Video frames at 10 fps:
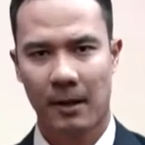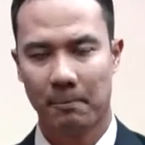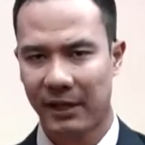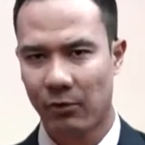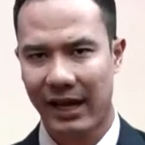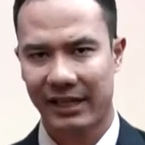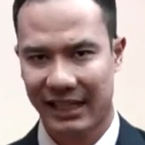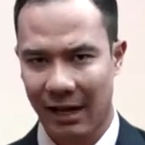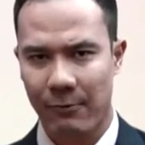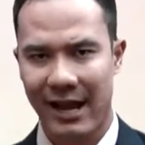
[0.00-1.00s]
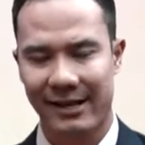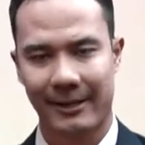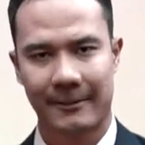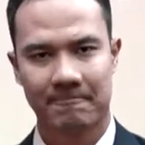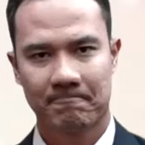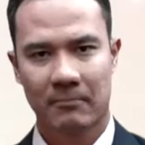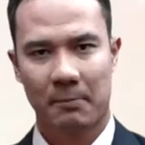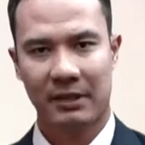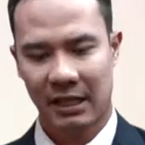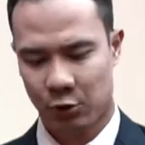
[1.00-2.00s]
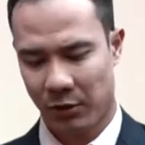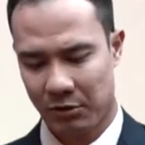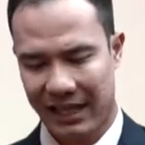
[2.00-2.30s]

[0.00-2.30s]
Be ready, get ready, because when you